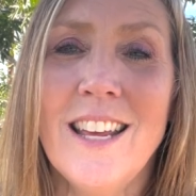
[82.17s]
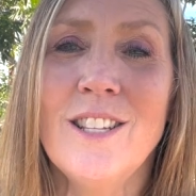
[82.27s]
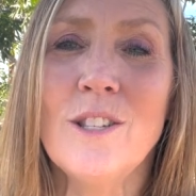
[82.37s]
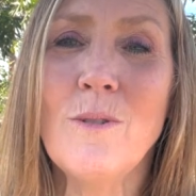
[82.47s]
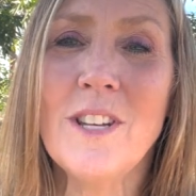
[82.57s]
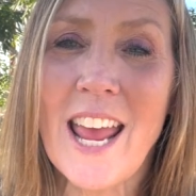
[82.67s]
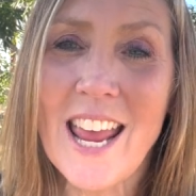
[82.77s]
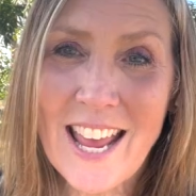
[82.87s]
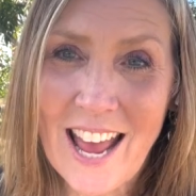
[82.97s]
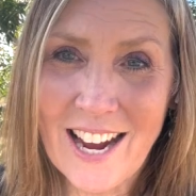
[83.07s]
So
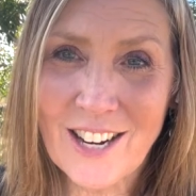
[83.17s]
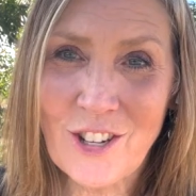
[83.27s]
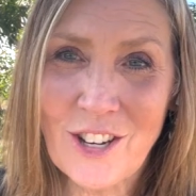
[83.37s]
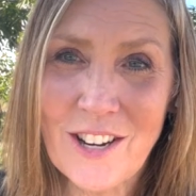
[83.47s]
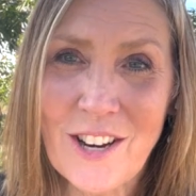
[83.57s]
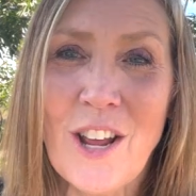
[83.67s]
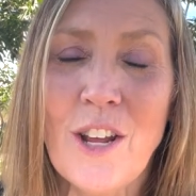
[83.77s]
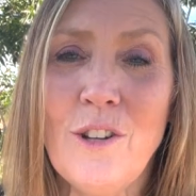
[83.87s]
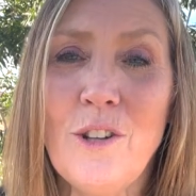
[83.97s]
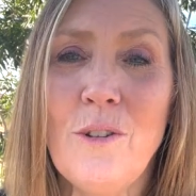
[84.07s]
take action.
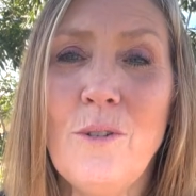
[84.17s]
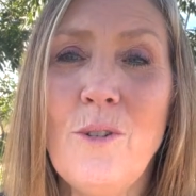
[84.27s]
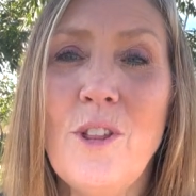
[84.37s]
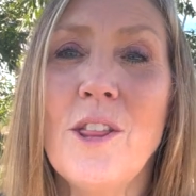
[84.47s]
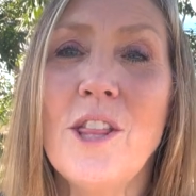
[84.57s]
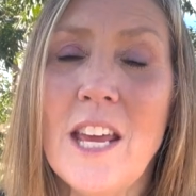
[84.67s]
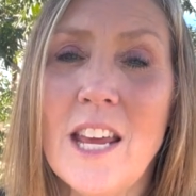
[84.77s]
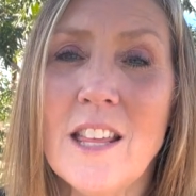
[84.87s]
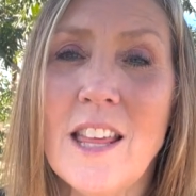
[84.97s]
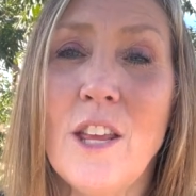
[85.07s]
Do the
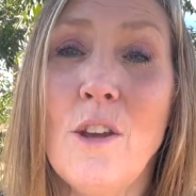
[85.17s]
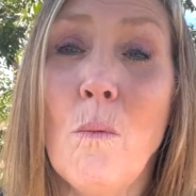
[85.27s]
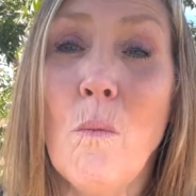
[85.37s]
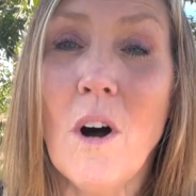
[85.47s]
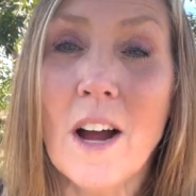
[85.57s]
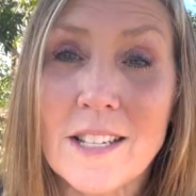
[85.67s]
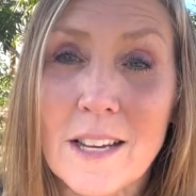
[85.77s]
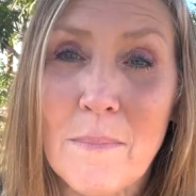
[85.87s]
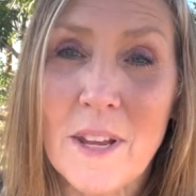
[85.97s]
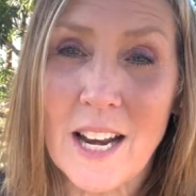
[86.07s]
thing that you want to
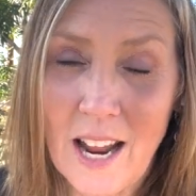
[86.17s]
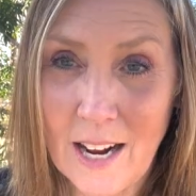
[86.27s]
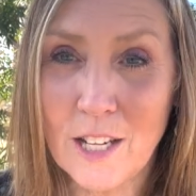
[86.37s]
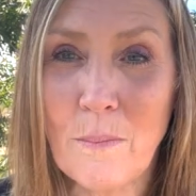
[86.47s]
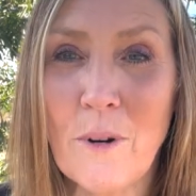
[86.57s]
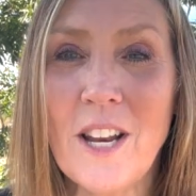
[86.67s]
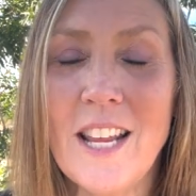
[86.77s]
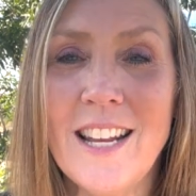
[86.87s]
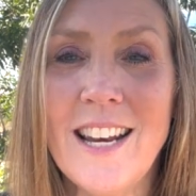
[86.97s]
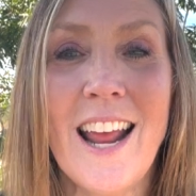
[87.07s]
be an expert
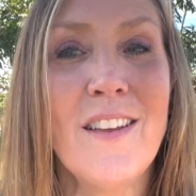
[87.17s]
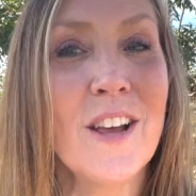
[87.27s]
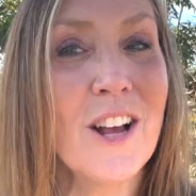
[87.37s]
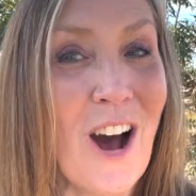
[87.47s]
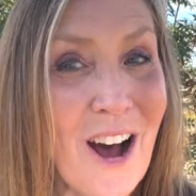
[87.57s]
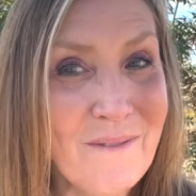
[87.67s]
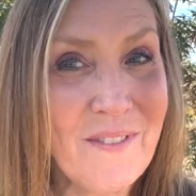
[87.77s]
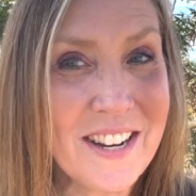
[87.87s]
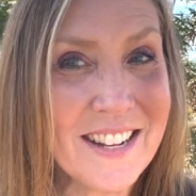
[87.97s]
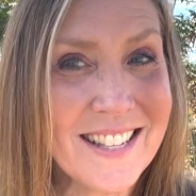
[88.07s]
in, and the
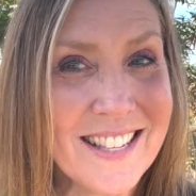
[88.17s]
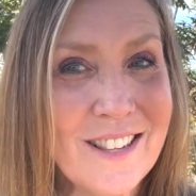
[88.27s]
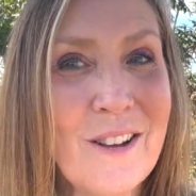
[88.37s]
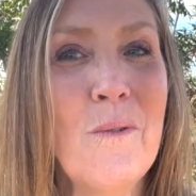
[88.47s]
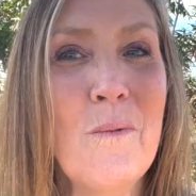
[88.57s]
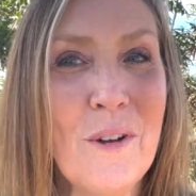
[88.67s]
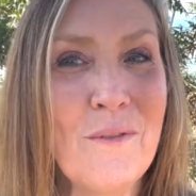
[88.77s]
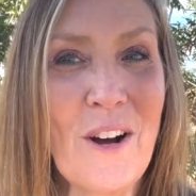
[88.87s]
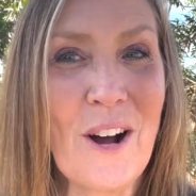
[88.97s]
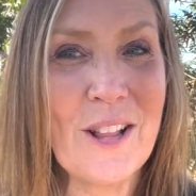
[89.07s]
confidence will
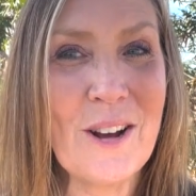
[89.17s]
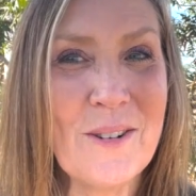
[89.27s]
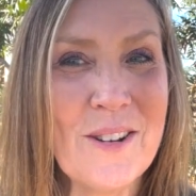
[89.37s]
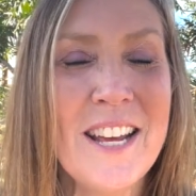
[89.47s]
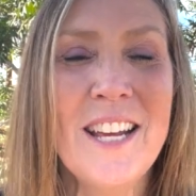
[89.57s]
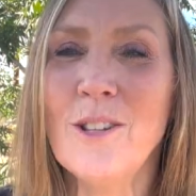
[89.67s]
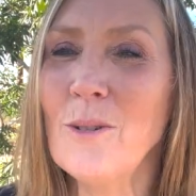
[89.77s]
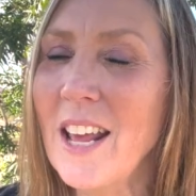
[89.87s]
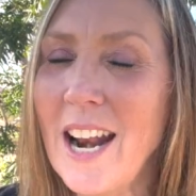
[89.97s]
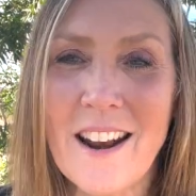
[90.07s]
follow. So
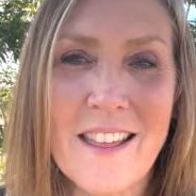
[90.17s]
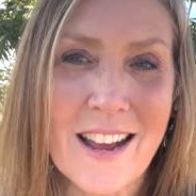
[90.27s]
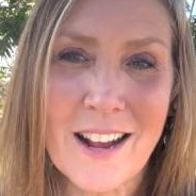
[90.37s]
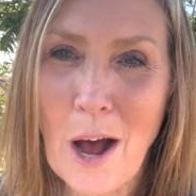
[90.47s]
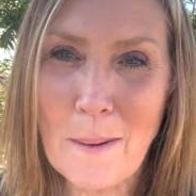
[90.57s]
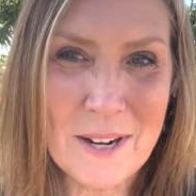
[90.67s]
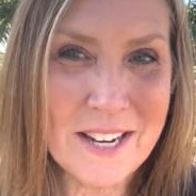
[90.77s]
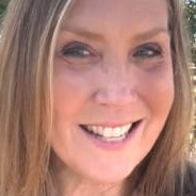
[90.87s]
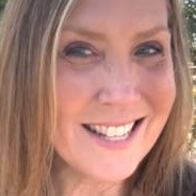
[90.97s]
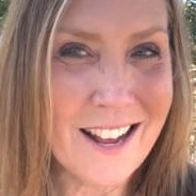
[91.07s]
get out of that
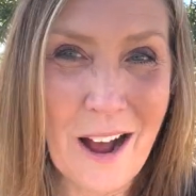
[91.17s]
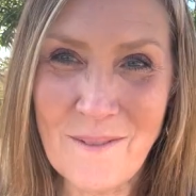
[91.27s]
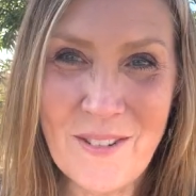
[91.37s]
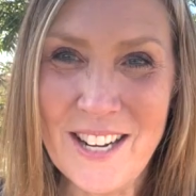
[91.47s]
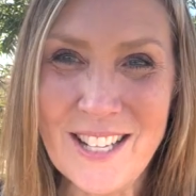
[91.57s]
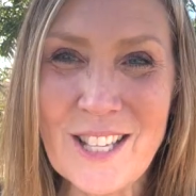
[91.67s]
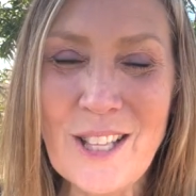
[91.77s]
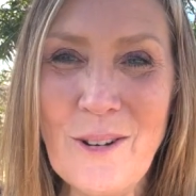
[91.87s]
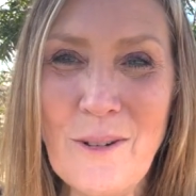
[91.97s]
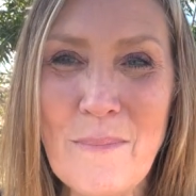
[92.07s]
competence confidence
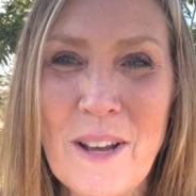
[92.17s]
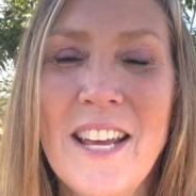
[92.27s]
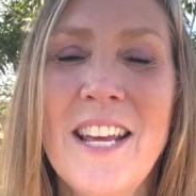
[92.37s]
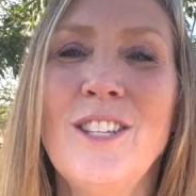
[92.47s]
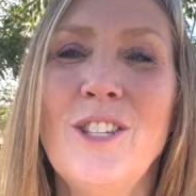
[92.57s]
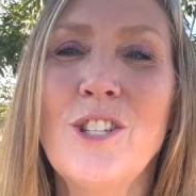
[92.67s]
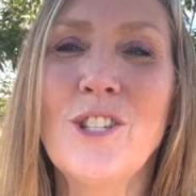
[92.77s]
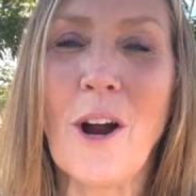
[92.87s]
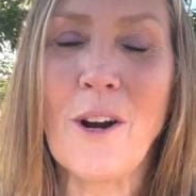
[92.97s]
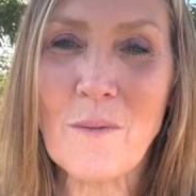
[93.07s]
loop,
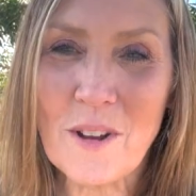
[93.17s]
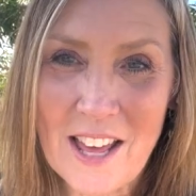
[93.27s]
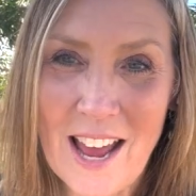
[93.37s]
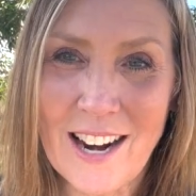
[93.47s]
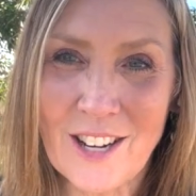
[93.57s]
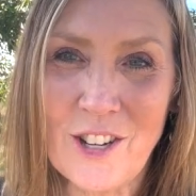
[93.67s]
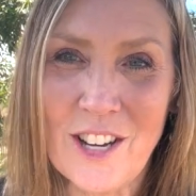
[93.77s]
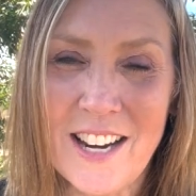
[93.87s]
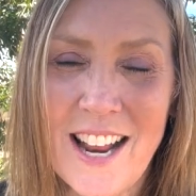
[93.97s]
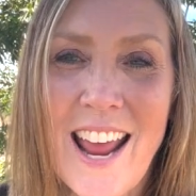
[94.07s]
start with
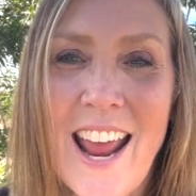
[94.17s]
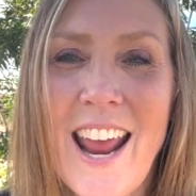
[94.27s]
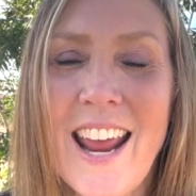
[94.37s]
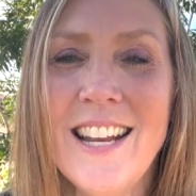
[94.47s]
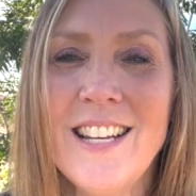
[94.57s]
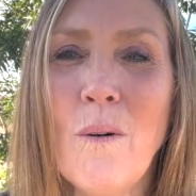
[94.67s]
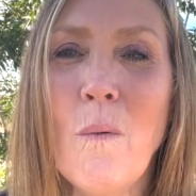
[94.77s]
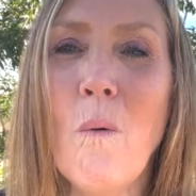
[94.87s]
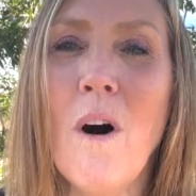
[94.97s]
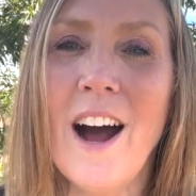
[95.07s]
action, and
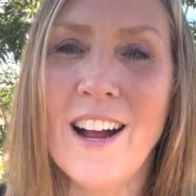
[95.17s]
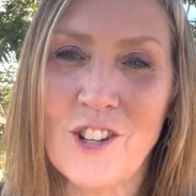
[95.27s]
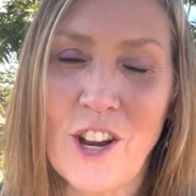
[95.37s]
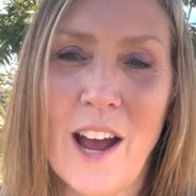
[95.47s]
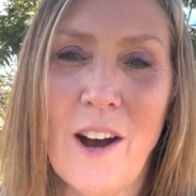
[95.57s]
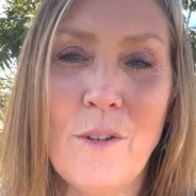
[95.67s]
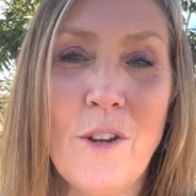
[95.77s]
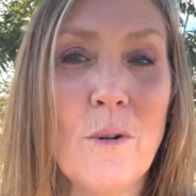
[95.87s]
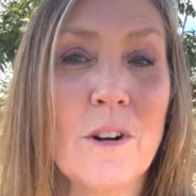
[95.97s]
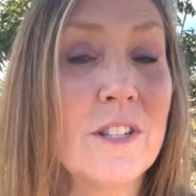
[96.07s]
watch how
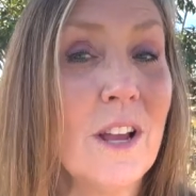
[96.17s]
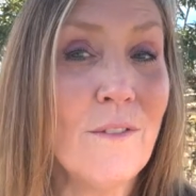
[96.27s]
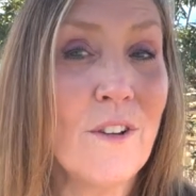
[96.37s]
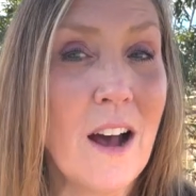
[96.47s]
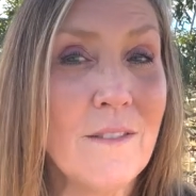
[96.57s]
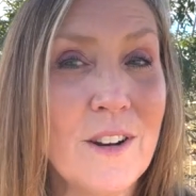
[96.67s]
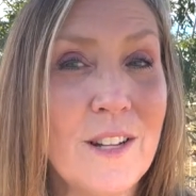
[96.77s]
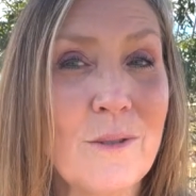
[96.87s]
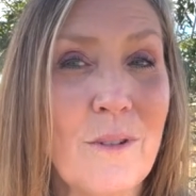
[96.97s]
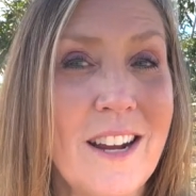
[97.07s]
your
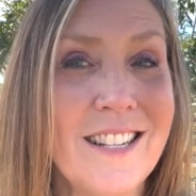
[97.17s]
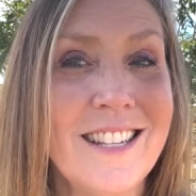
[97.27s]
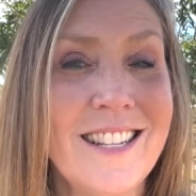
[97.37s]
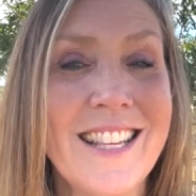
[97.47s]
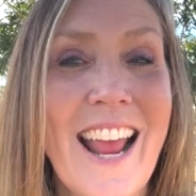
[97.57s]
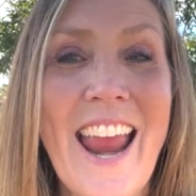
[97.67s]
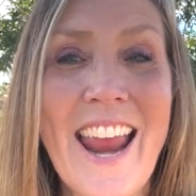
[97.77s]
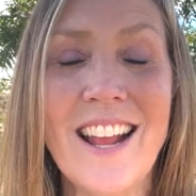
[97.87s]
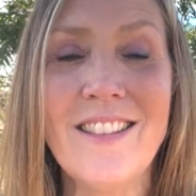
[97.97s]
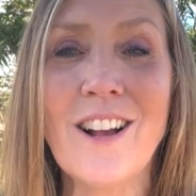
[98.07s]
self-confidence rises
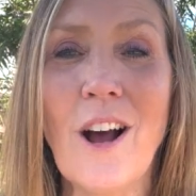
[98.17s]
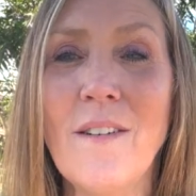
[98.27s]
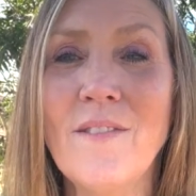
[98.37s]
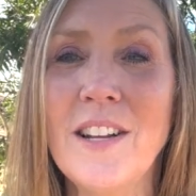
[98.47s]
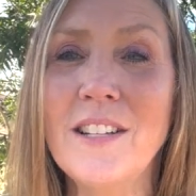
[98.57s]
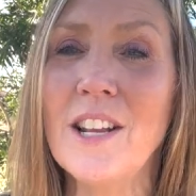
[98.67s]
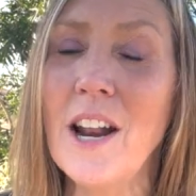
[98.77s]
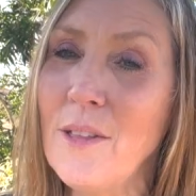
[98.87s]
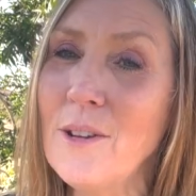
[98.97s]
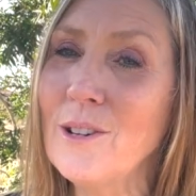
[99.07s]
and the confidence that
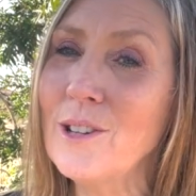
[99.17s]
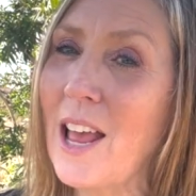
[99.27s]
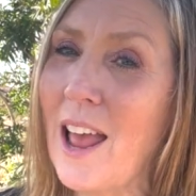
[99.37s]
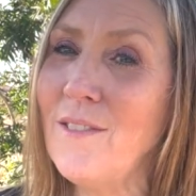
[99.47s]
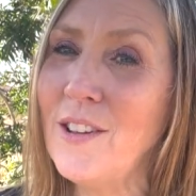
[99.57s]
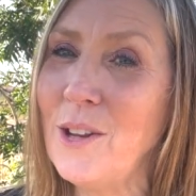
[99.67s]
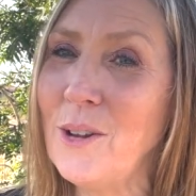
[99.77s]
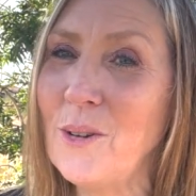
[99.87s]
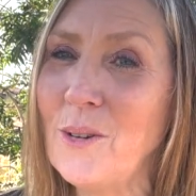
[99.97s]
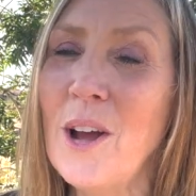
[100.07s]
others have in
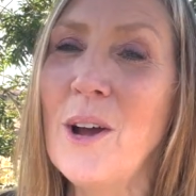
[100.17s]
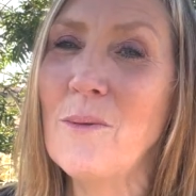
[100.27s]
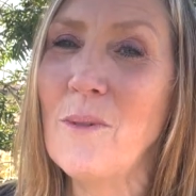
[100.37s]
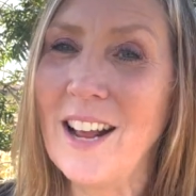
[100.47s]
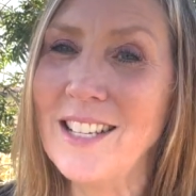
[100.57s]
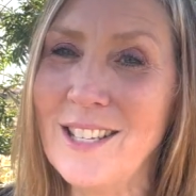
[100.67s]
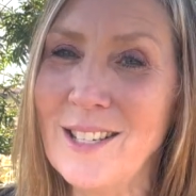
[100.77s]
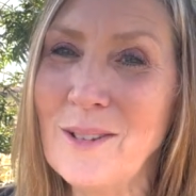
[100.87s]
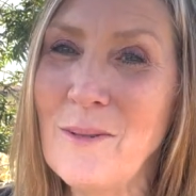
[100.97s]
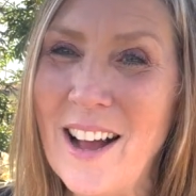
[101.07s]
you rises
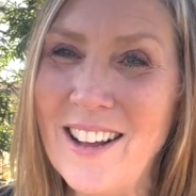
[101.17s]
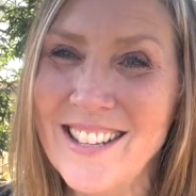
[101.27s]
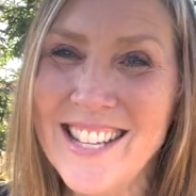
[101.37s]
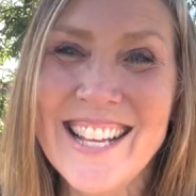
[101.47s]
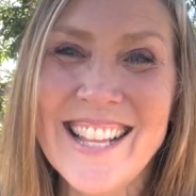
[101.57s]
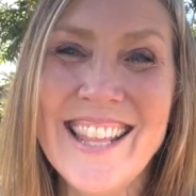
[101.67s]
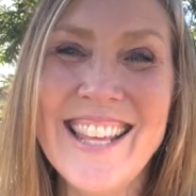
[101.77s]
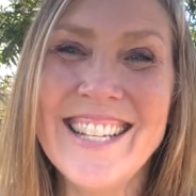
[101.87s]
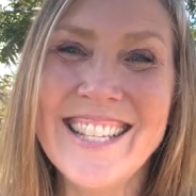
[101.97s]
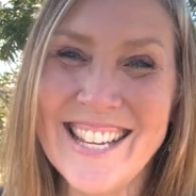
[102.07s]
as well.
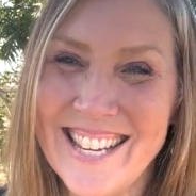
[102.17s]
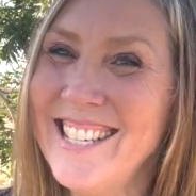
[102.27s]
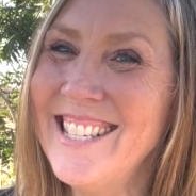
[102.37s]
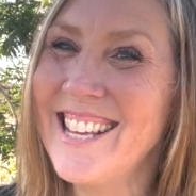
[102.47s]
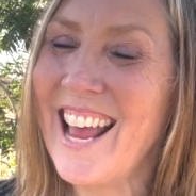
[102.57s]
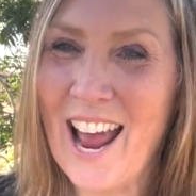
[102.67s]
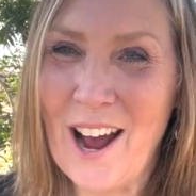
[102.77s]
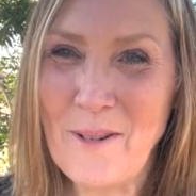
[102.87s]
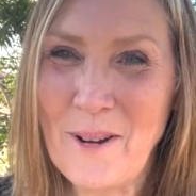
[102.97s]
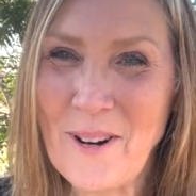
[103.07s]
This is How
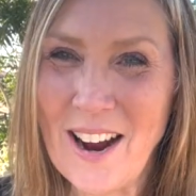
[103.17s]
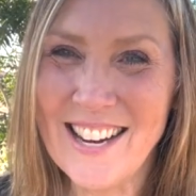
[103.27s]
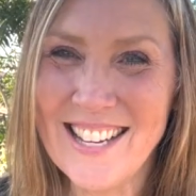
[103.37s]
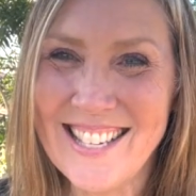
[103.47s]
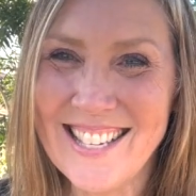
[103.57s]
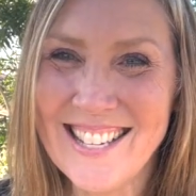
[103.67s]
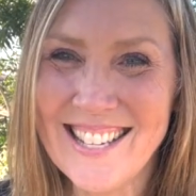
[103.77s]
We Rise.